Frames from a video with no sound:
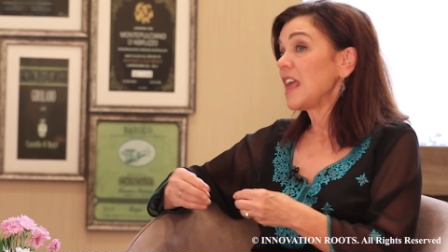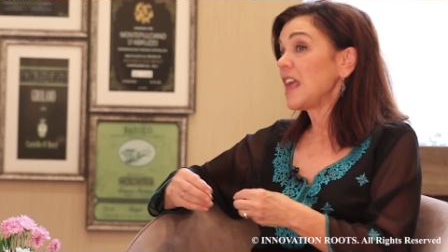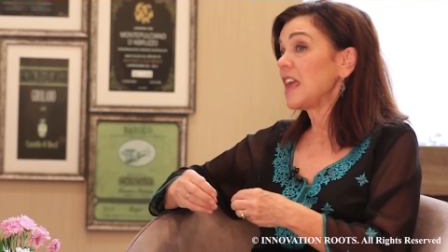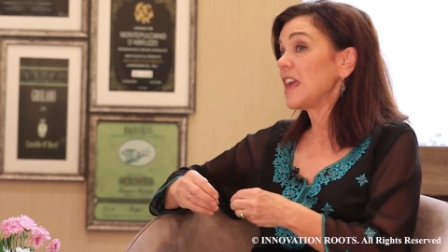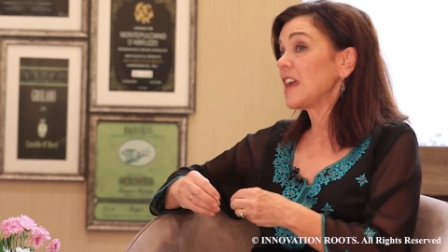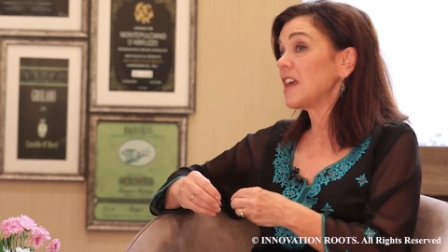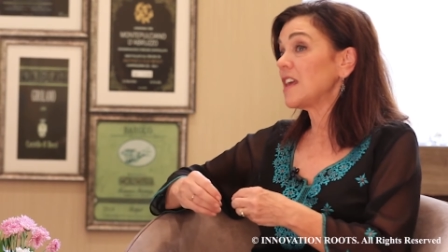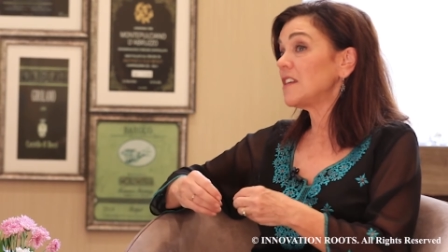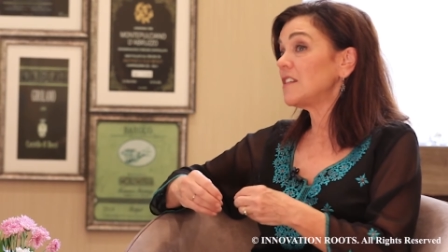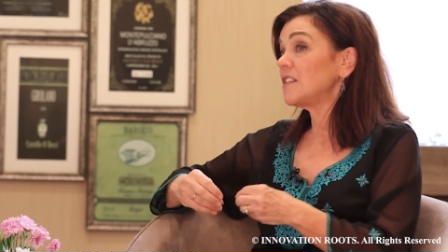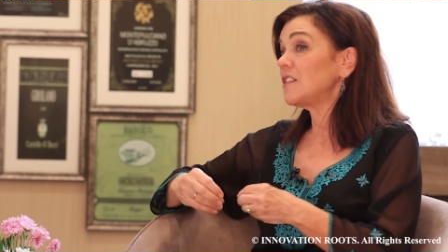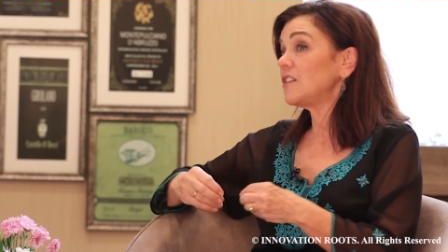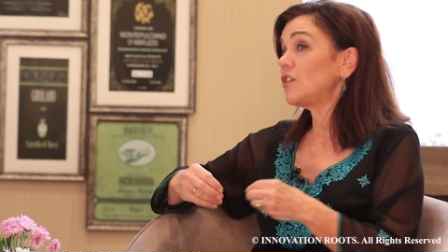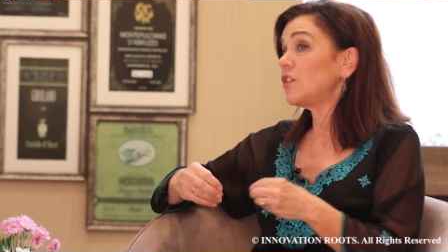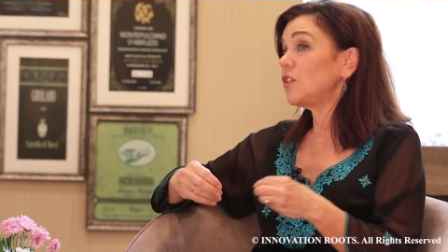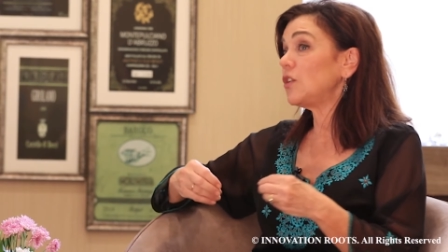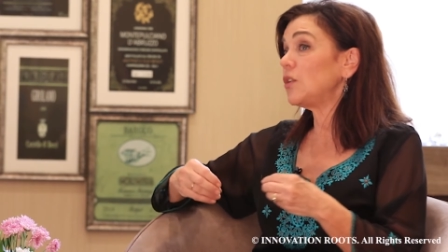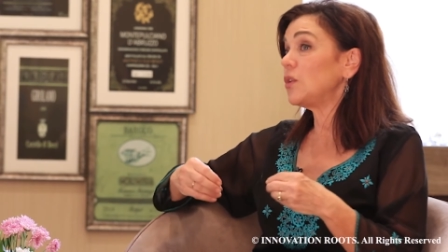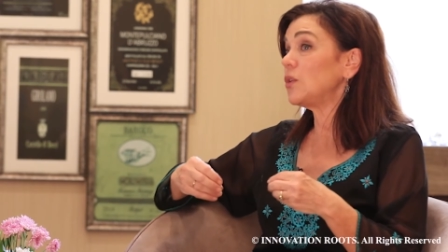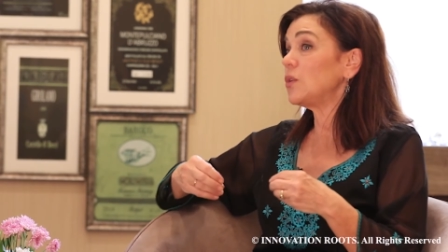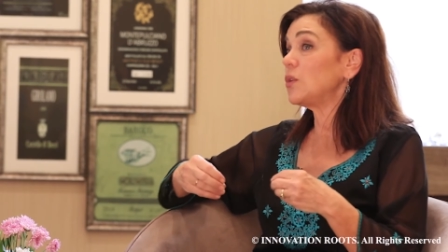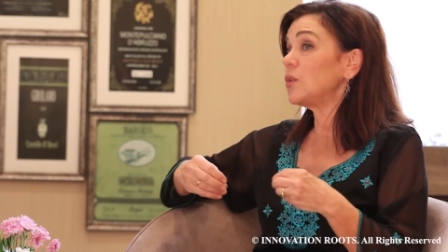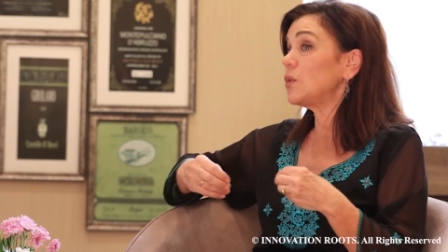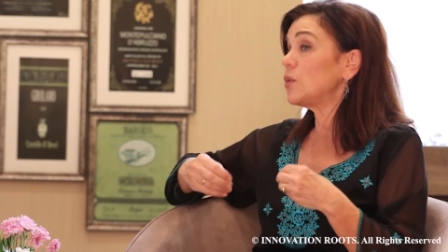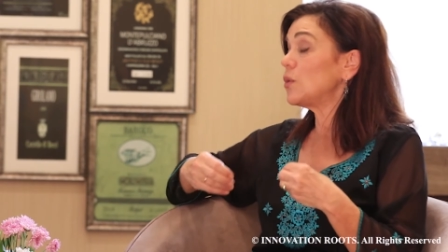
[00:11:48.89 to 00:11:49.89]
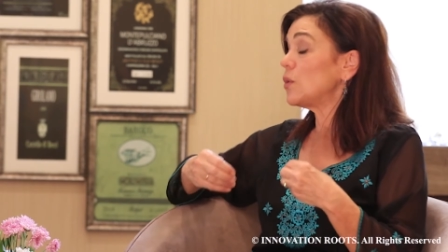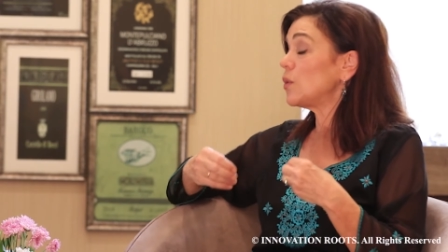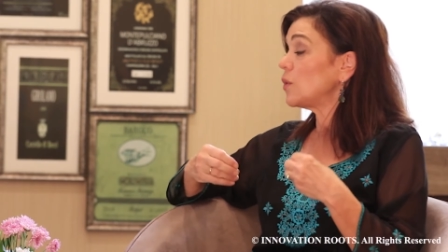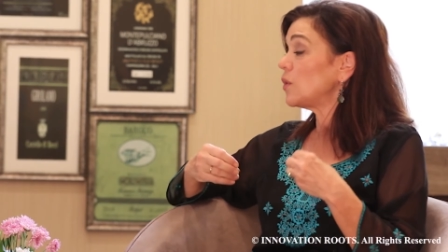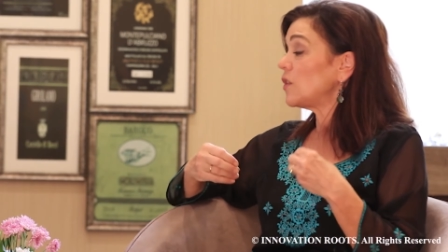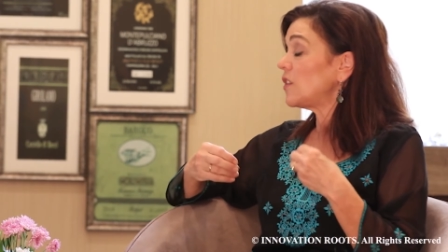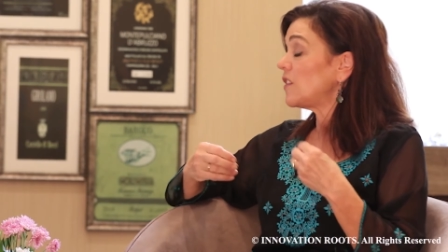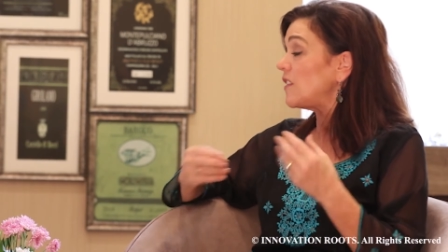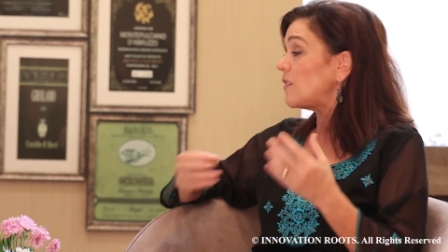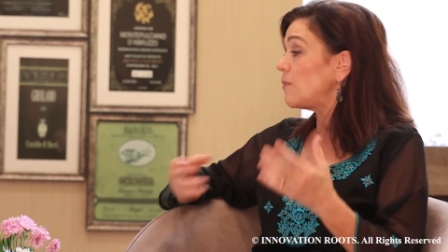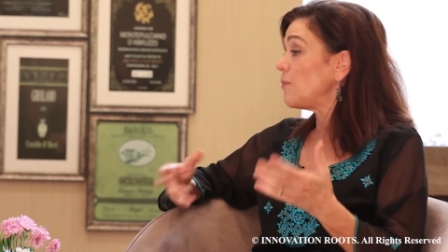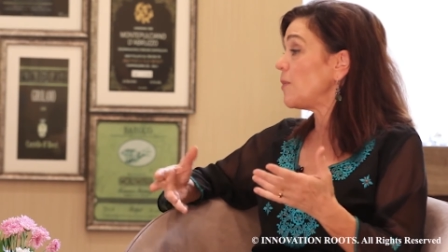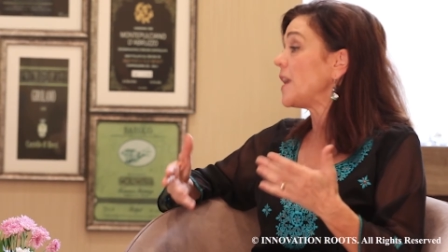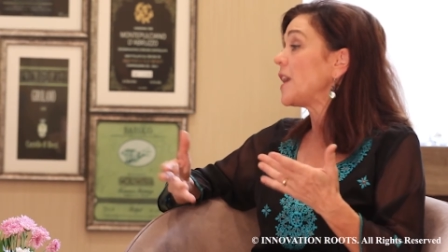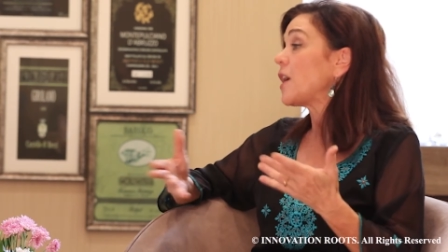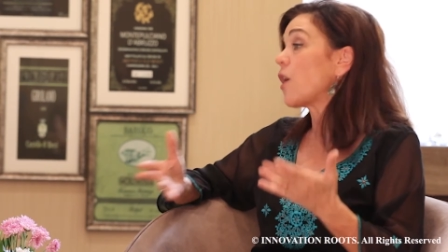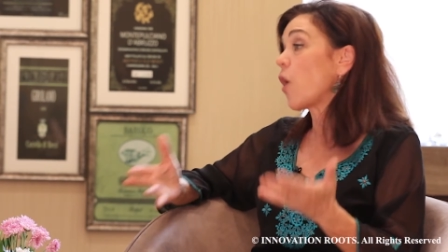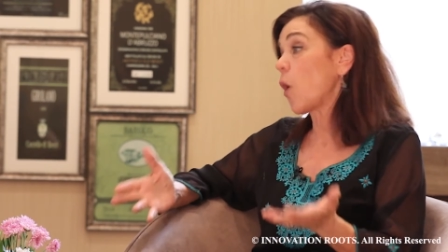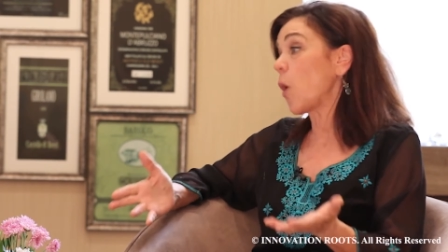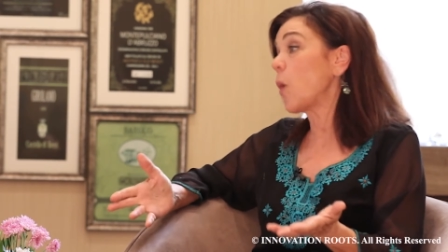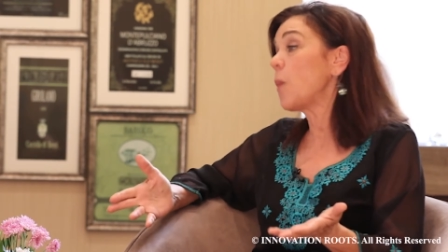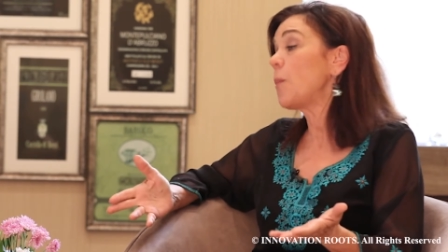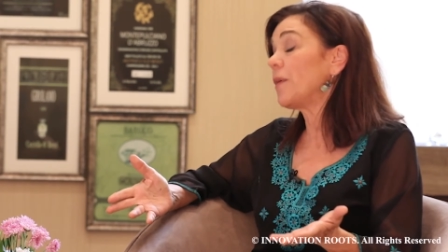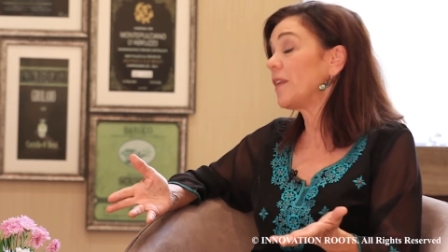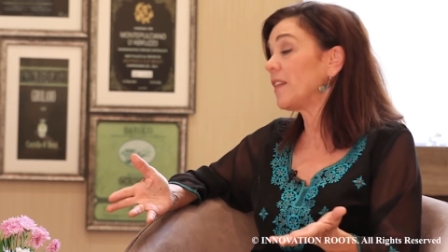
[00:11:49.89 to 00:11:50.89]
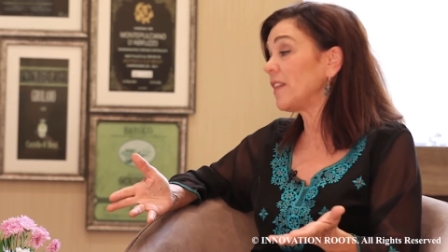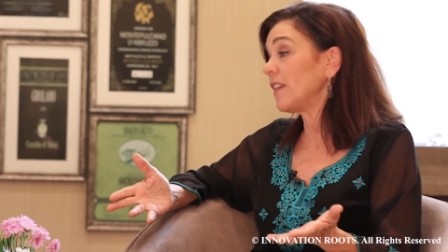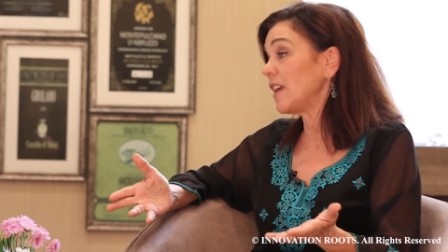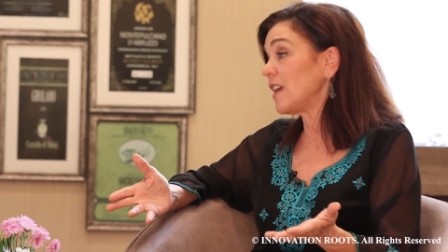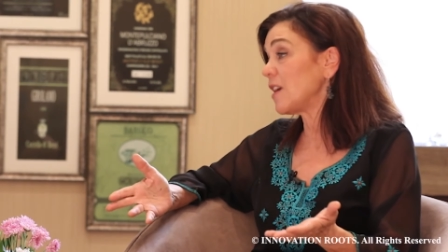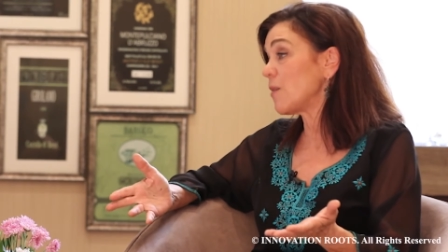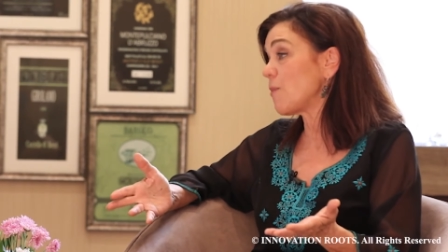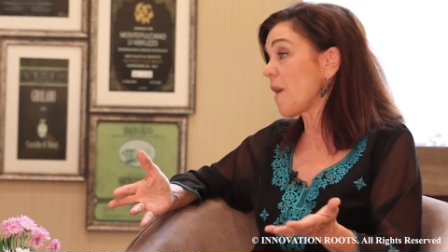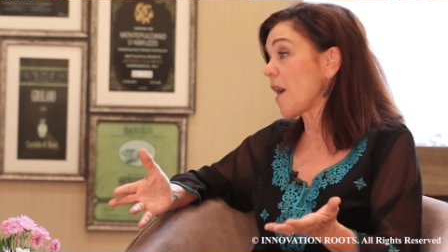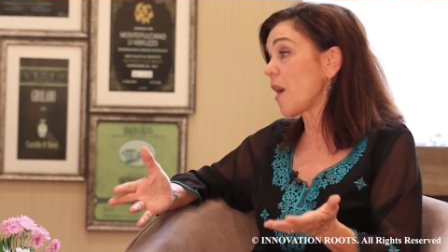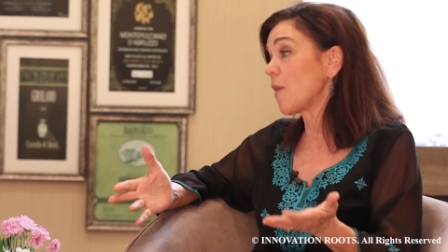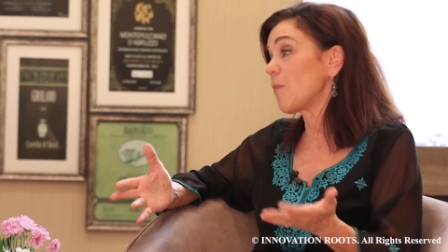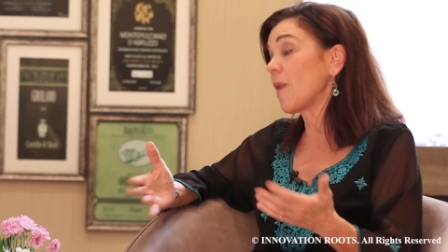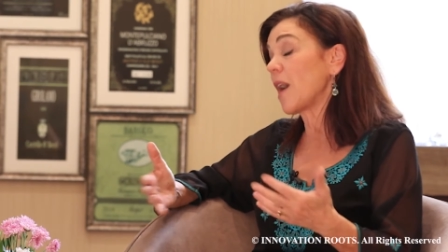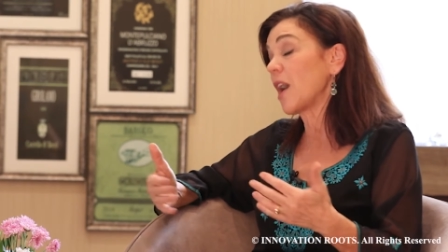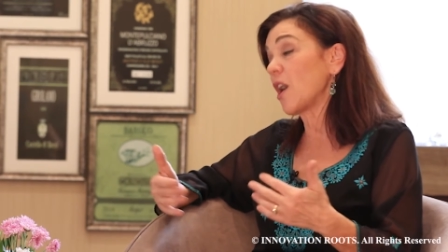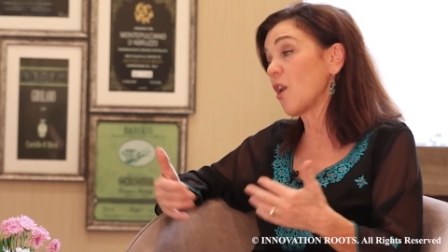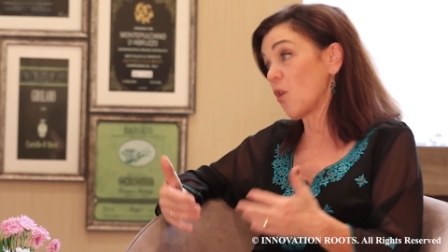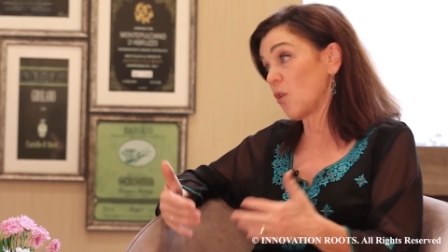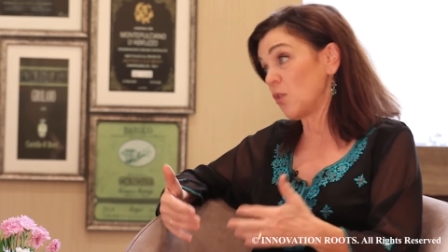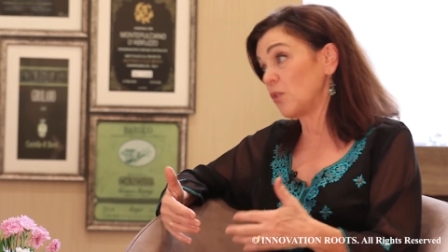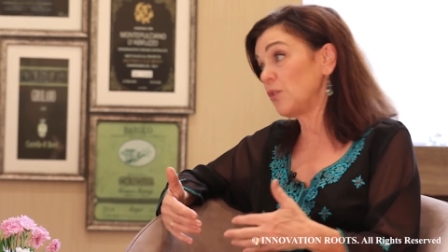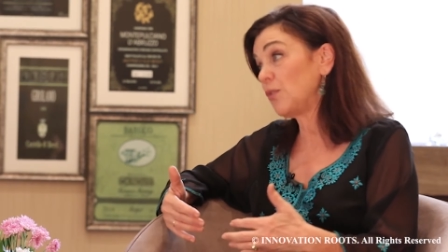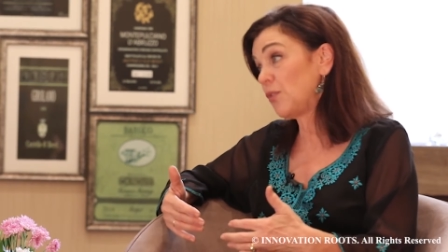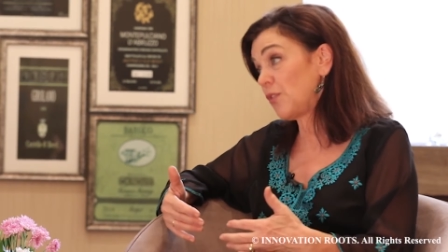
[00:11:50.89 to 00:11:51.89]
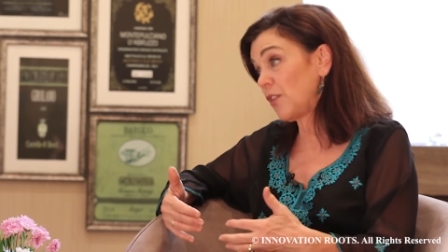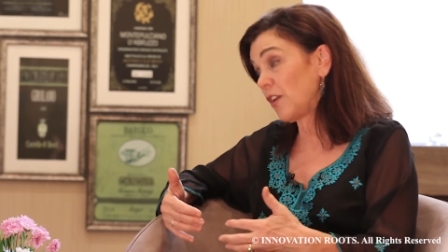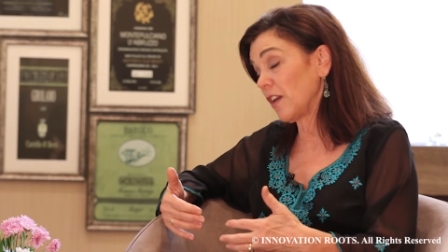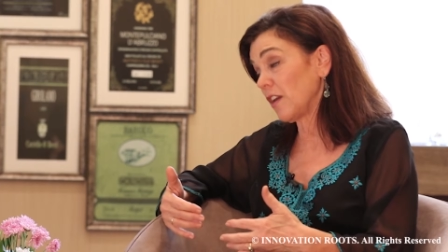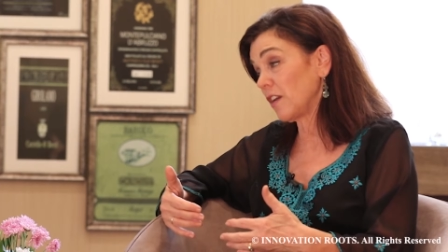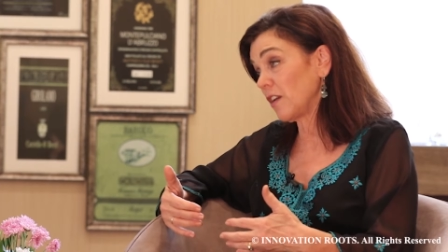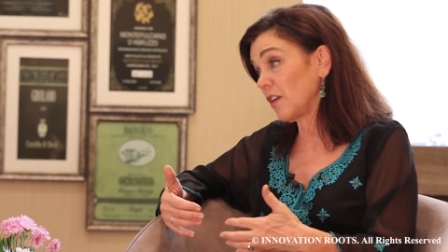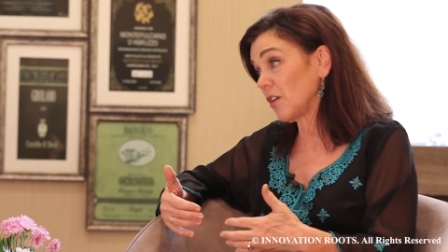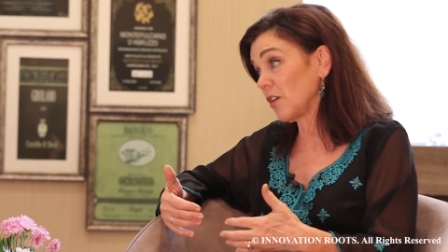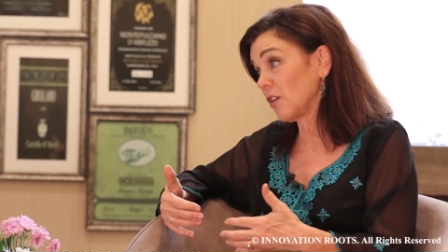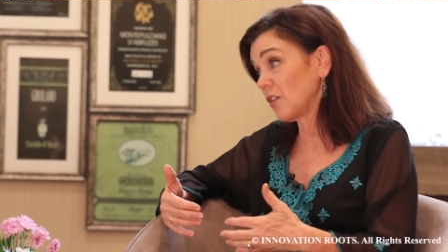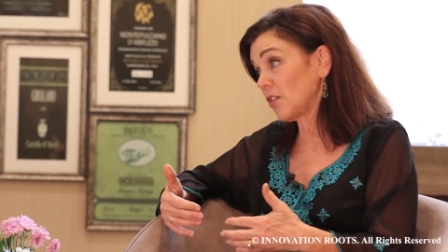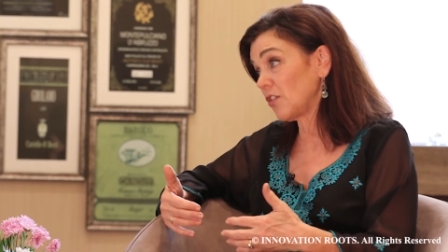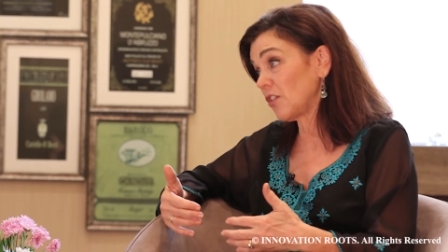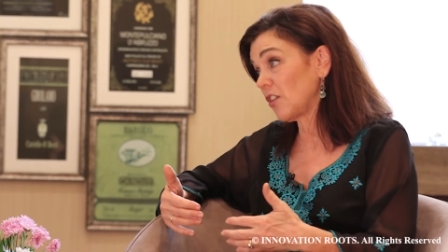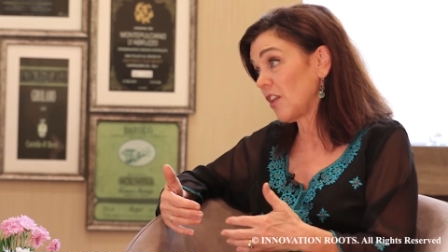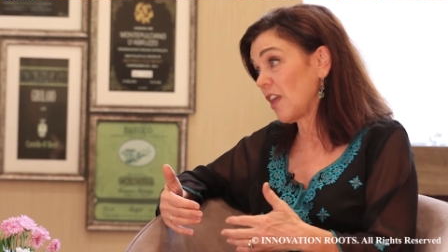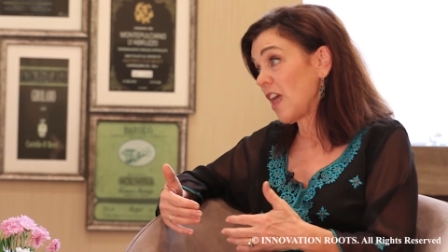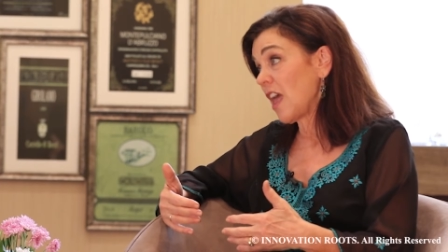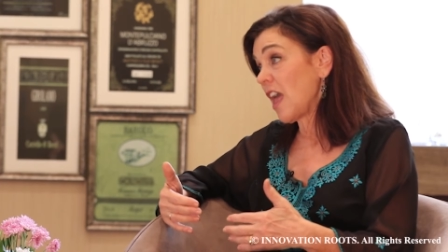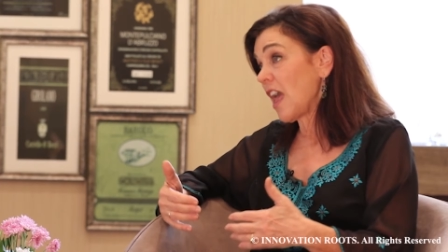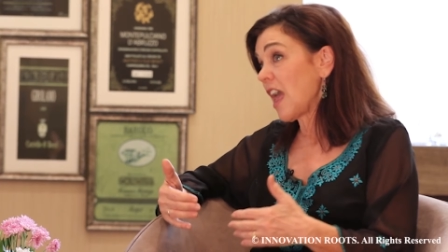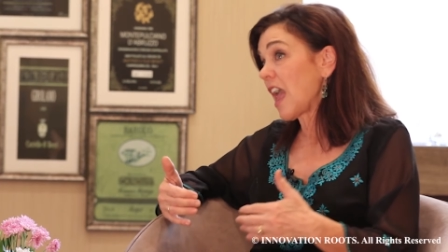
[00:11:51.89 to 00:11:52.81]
is to speak openly about my own failures.